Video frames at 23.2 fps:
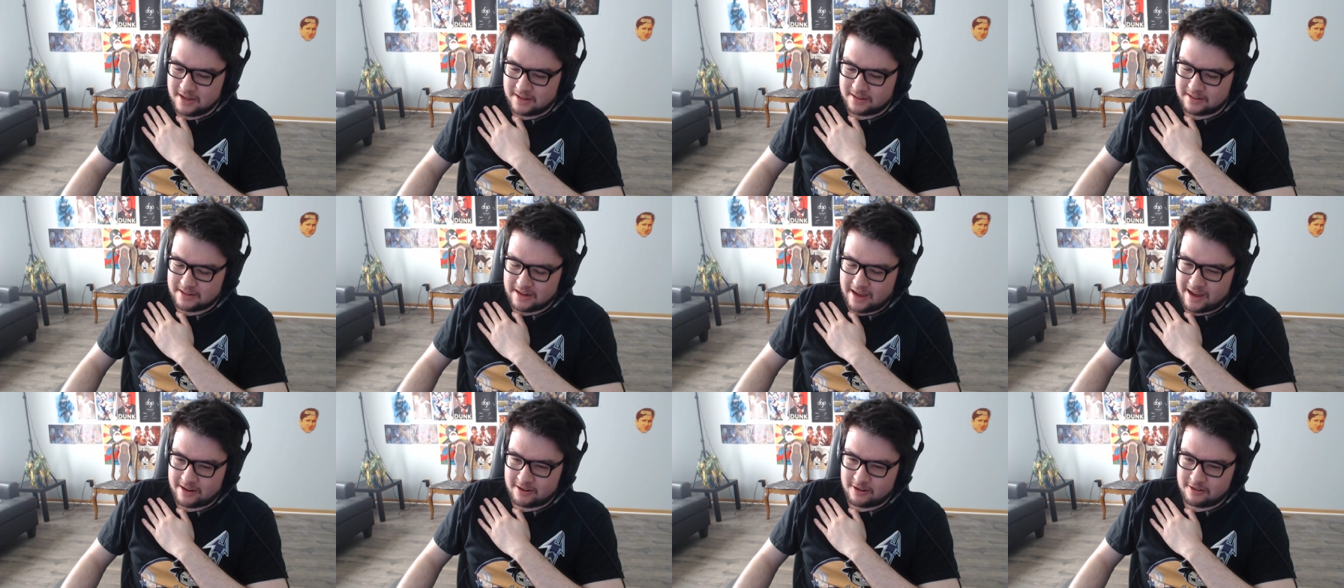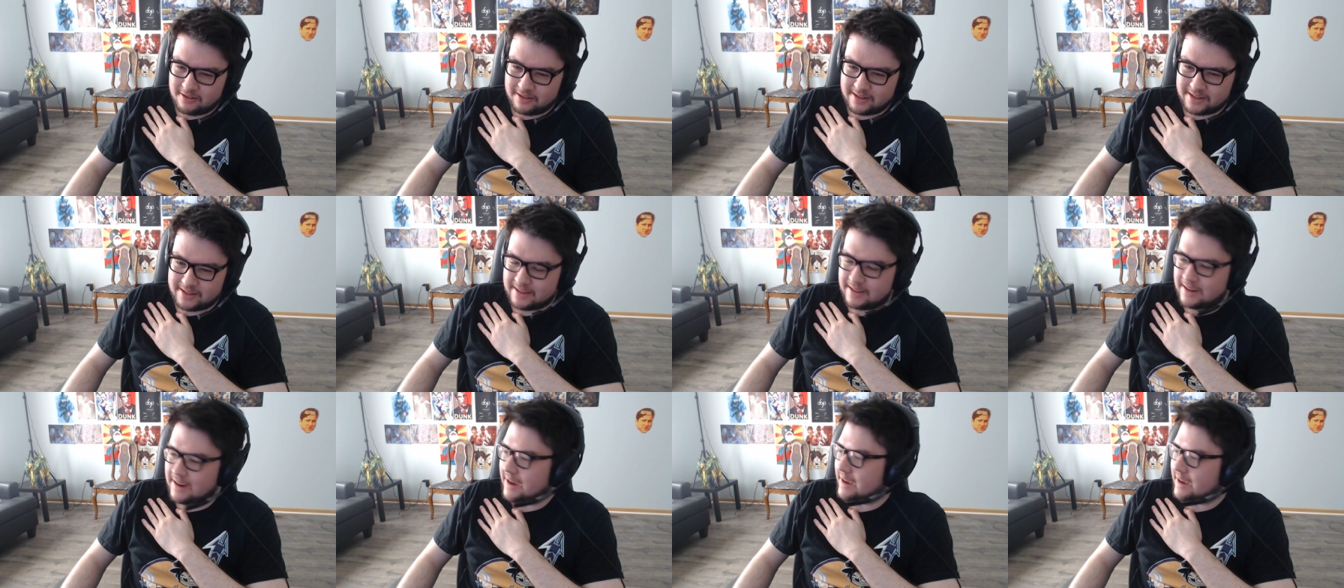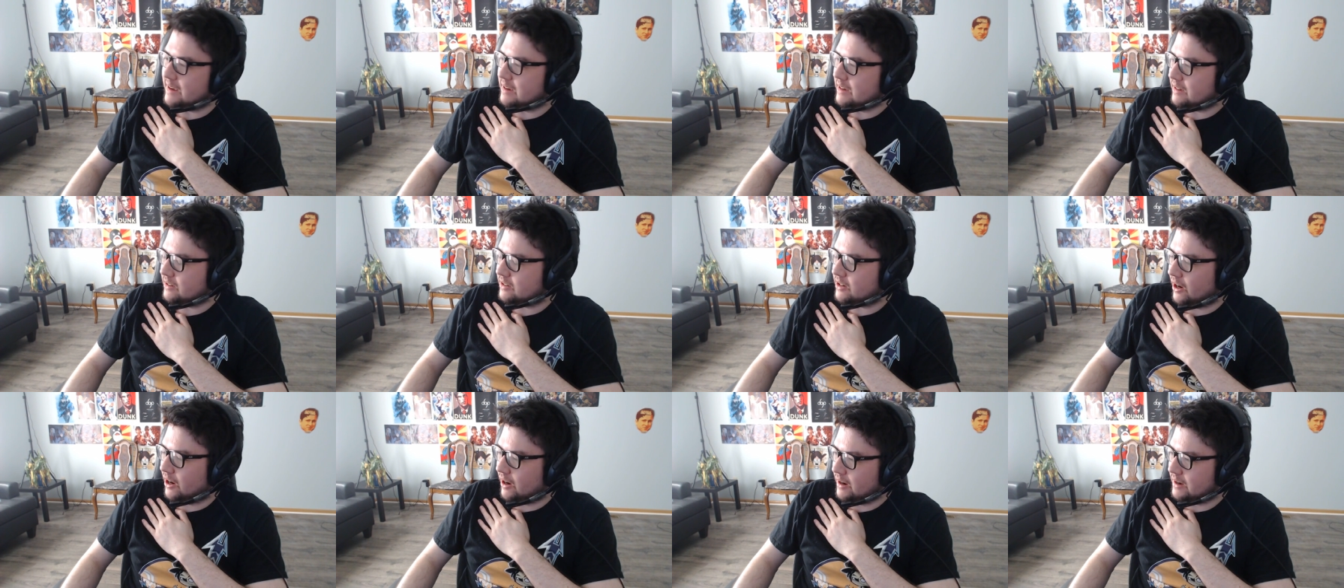not only did I
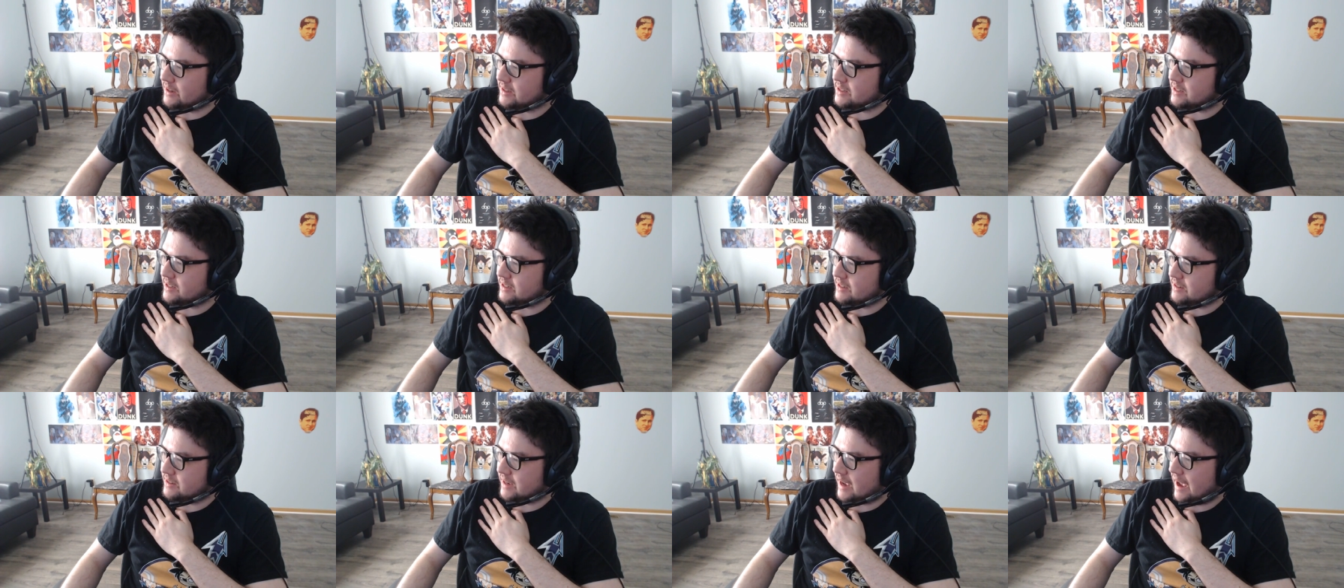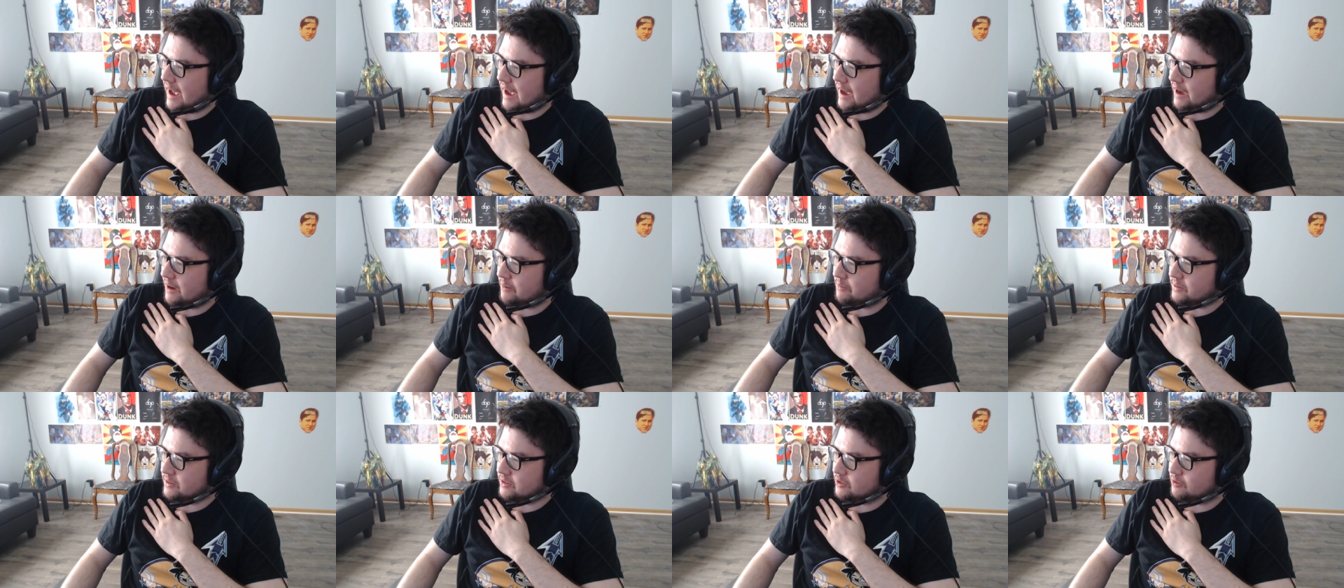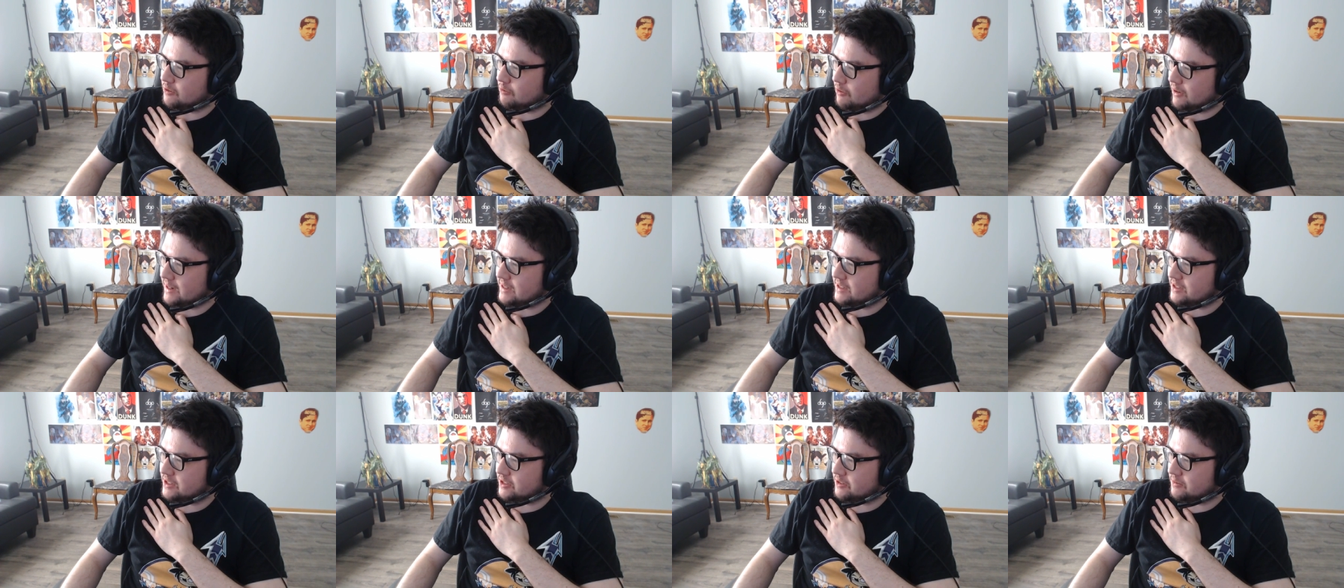cause it to happen
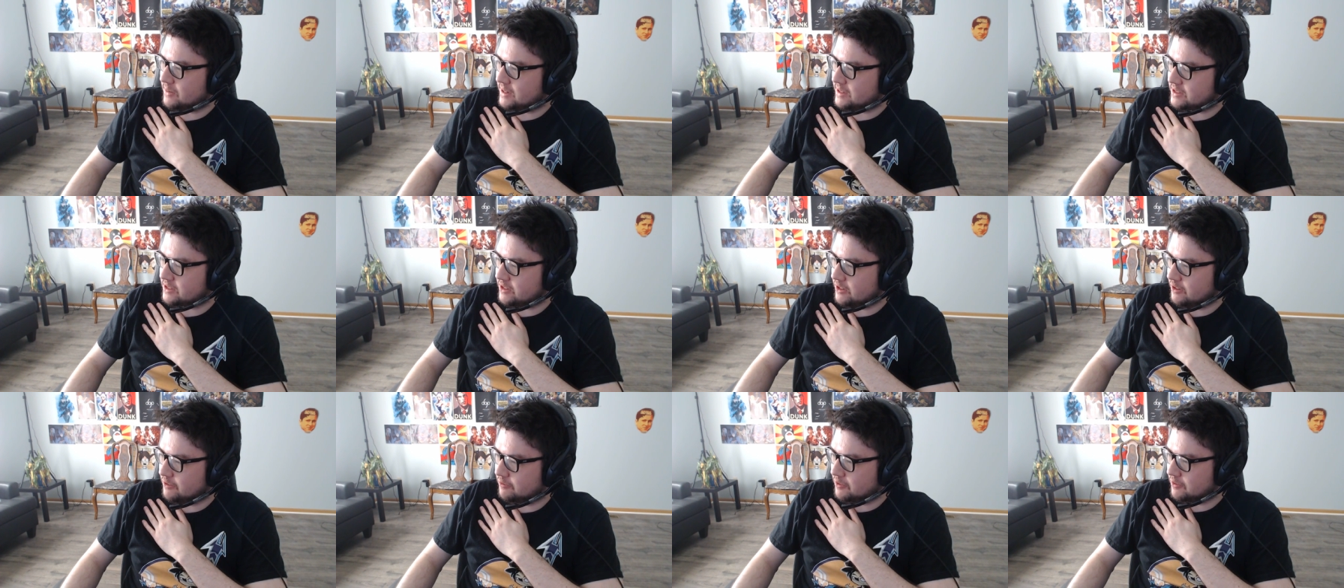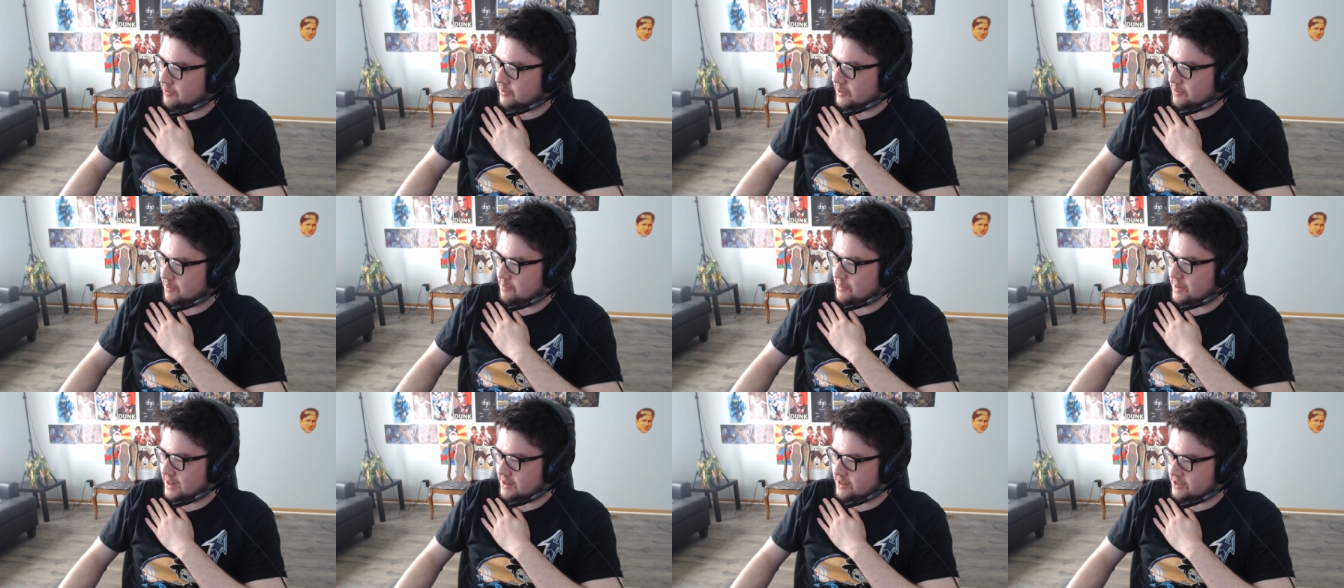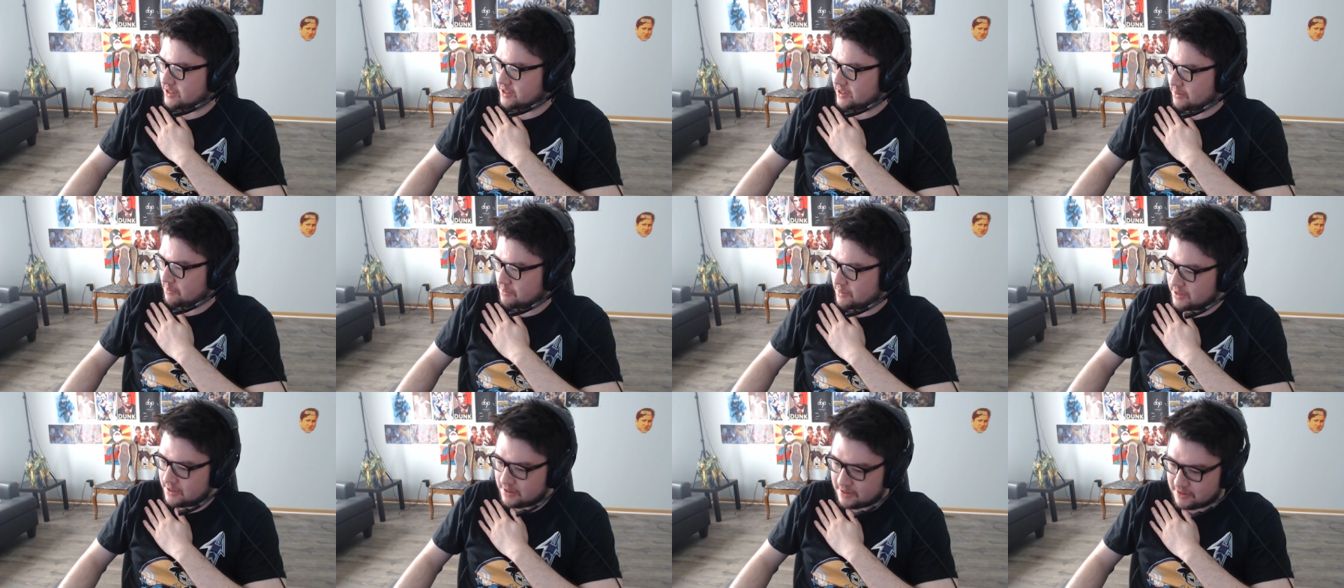twice to myself with the Beijing
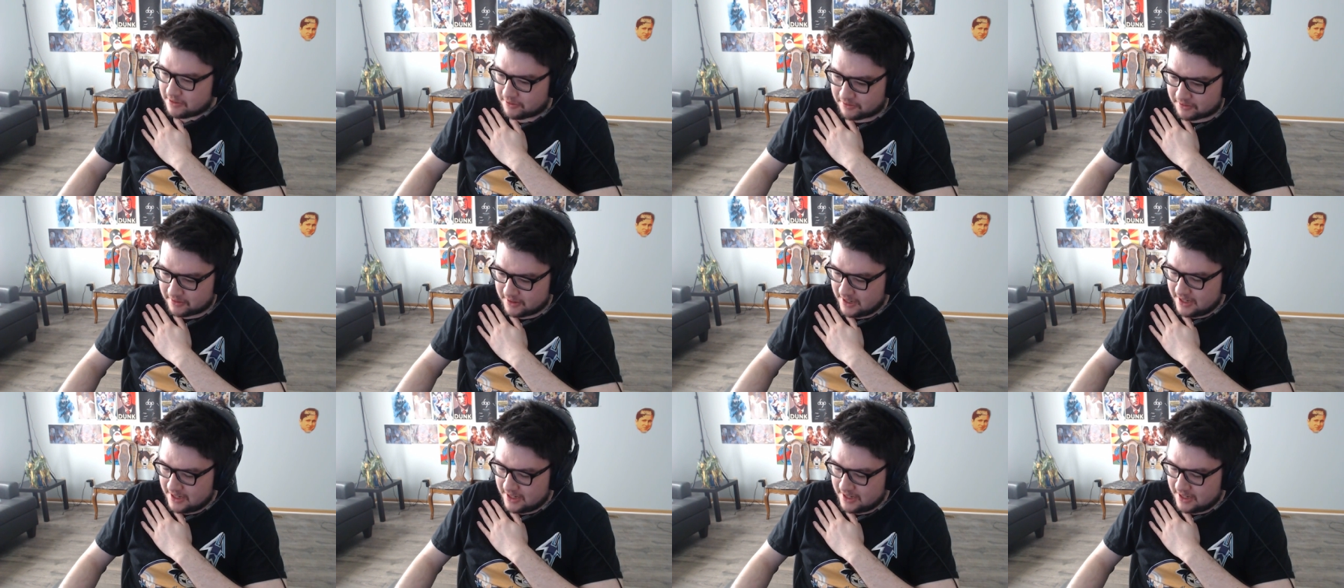beef,